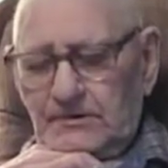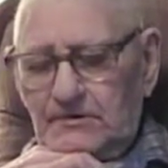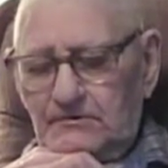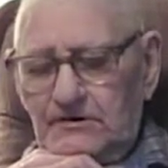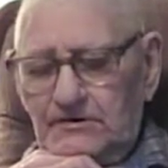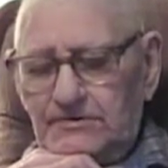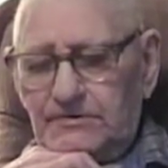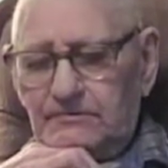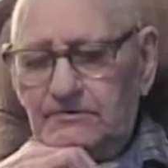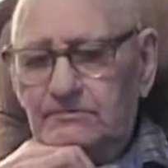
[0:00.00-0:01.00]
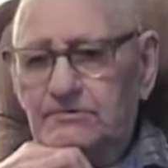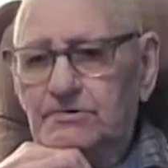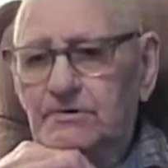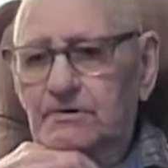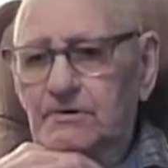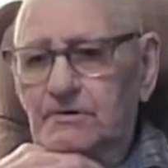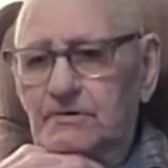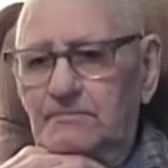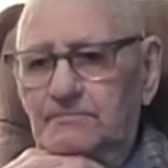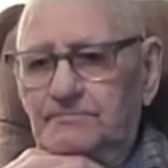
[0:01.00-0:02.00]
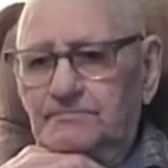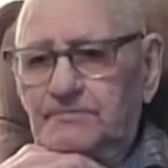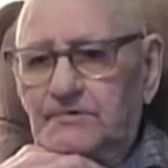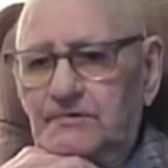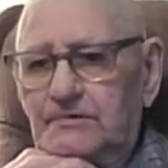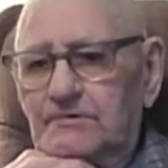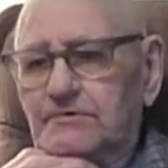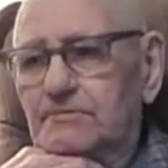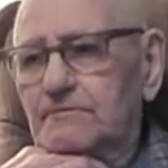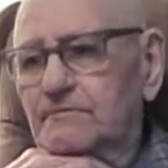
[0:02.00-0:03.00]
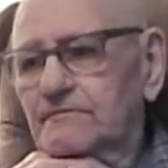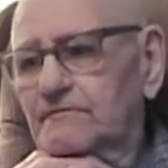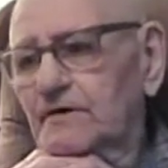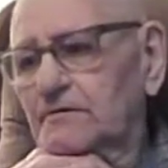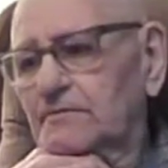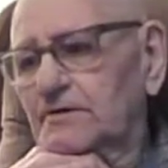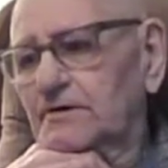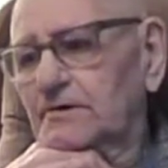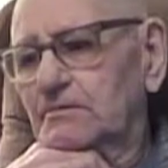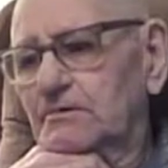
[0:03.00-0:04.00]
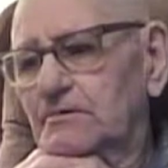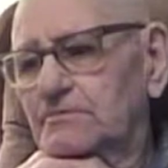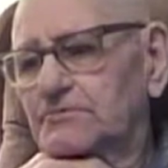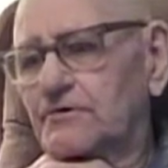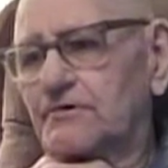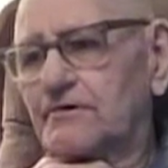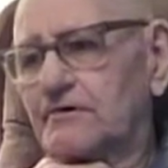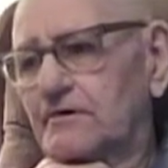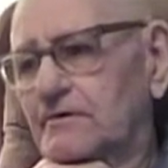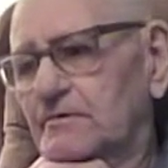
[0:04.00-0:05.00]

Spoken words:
relative that was a fellow by the name of Turner.